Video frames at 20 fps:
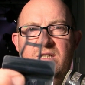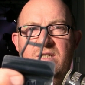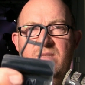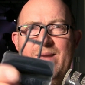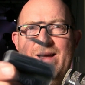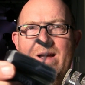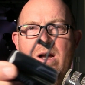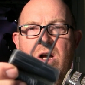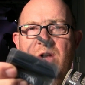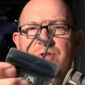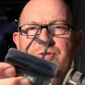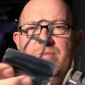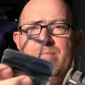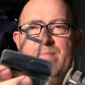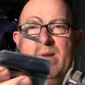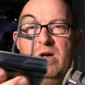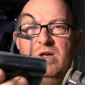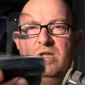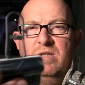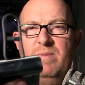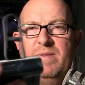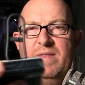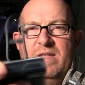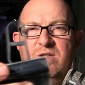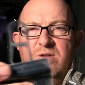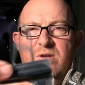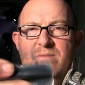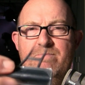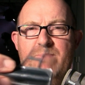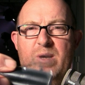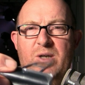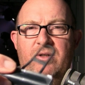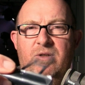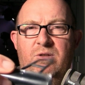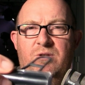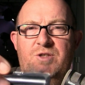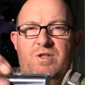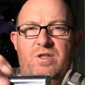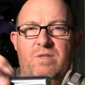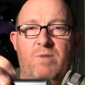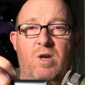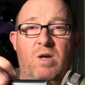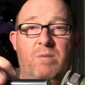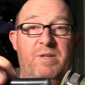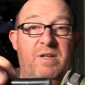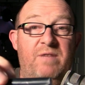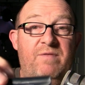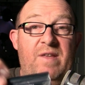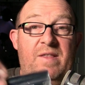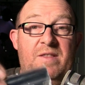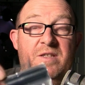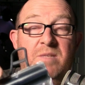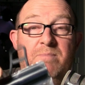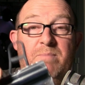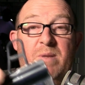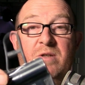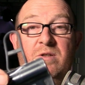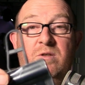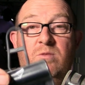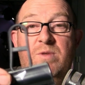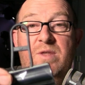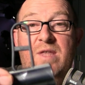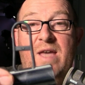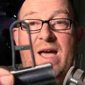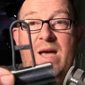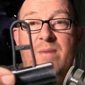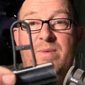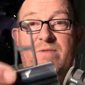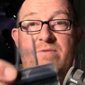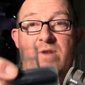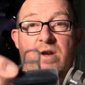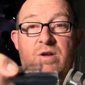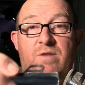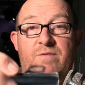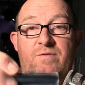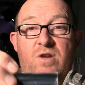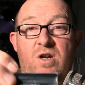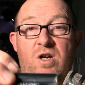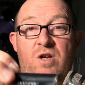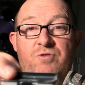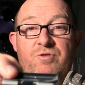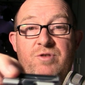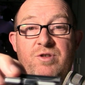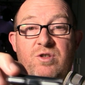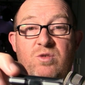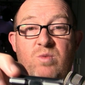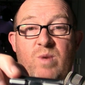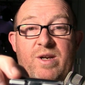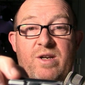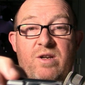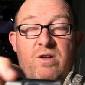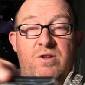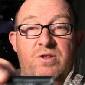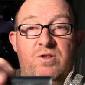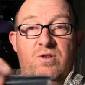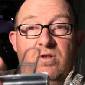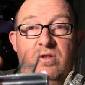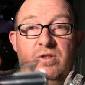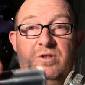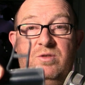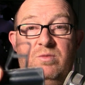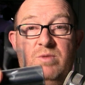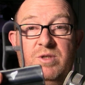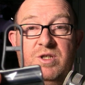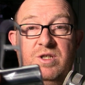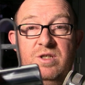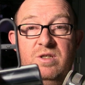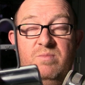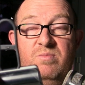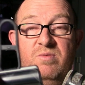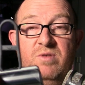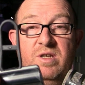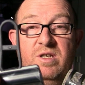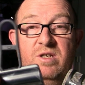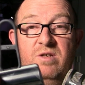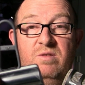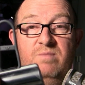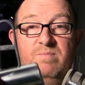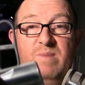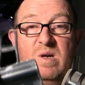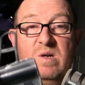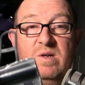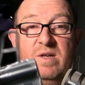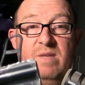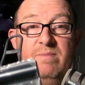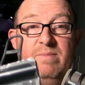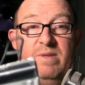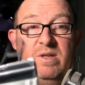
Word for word: It's about 100 bucks, but they're doing bundles at the moment. In fact, there's a bundle with Abbey Road for $129, which is a pretty good bargain